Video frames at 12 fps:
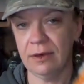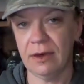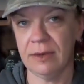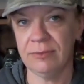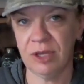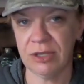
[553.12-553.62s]

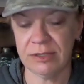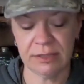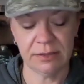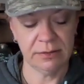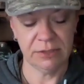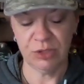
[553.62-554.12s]
I'm not
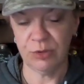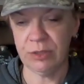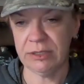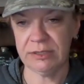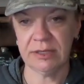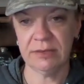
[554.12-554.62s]
showing
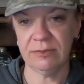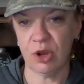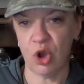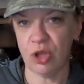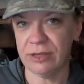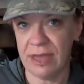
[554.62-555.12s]
it to them. They're
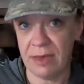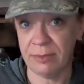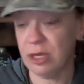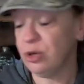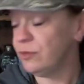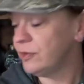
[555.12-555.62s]
all
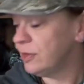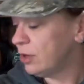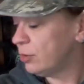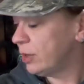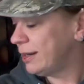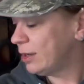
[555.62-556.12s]
napping over
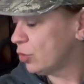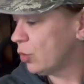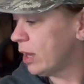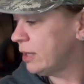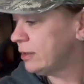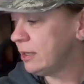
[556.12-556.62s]
there right now
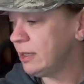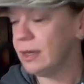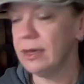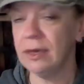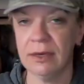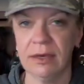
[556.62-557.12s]
quietly.
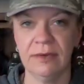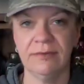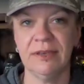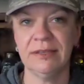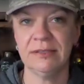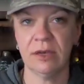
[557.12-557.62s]
If
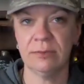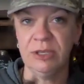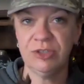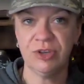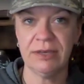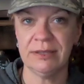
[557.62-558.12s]
they saw me
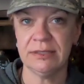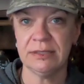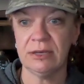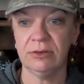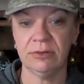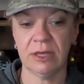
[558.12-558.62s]
drag this
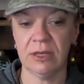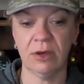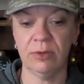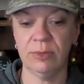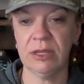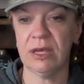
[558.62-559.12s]
out, they'd
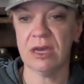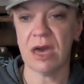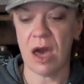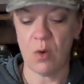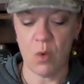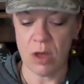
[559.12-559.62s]
all be like,
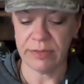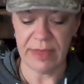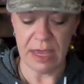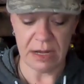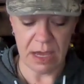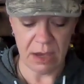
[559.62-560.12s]
I want
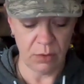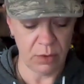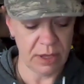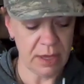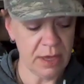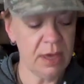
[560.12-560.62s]
that now.
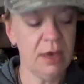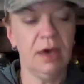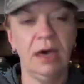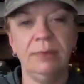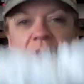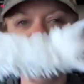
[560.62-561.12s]

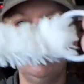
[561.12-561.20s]
I'm not